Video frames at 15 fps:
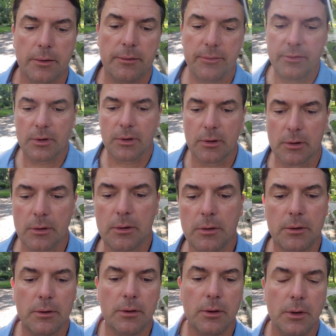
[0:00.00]
the
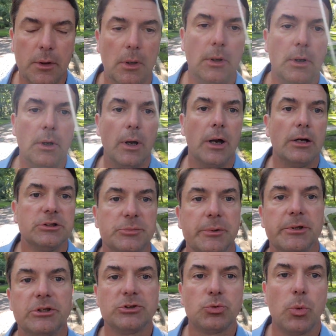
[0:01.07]

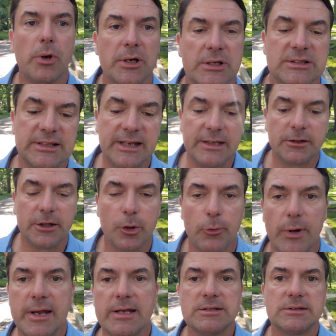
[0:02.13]
husband just won a sailing
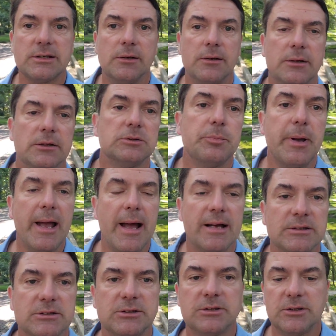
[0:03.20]
race this
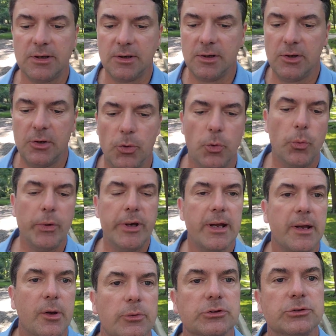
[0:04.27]
past
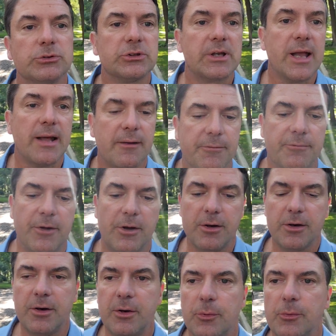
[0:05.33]
week, which was kind of
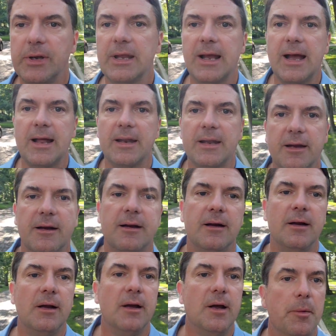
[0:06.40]
fun when he got here,
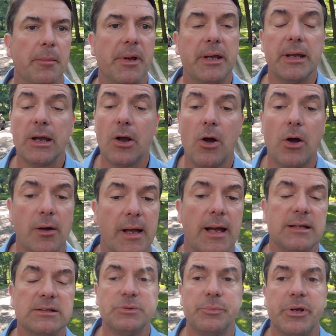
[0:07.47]
making all
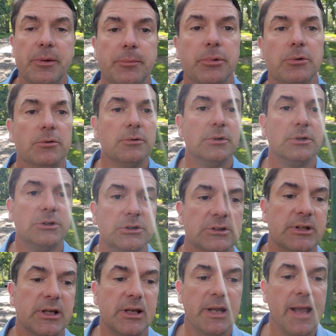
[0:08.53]
kinds of people,
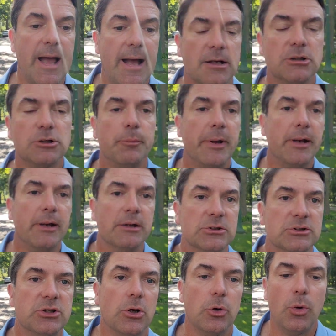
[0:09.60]
just getting
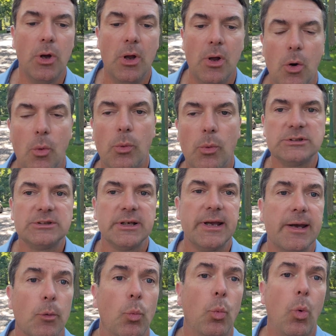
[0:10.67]
acclimated. So once
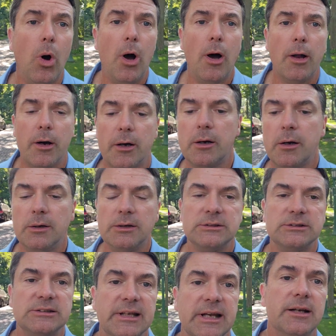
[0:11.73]
again, water,
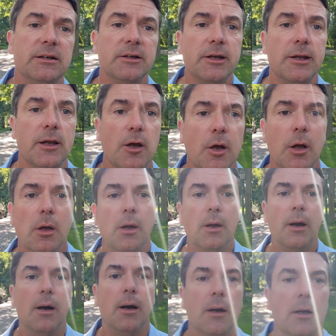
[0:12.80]
sailing,
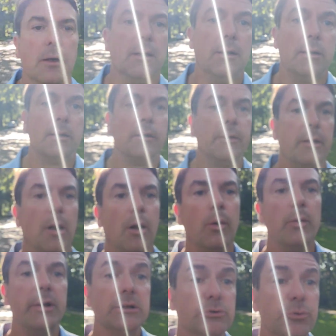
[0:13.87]
uh, you know,
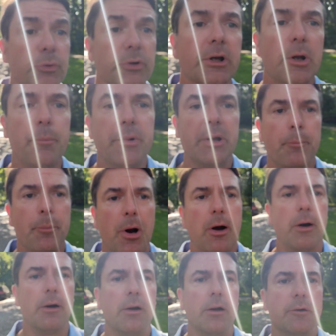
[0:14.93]
is really a big
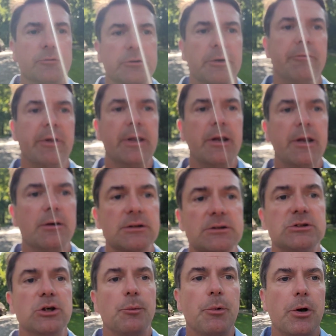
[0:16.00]
part of living here in the
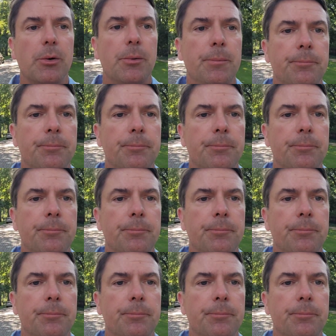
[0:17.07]
summer.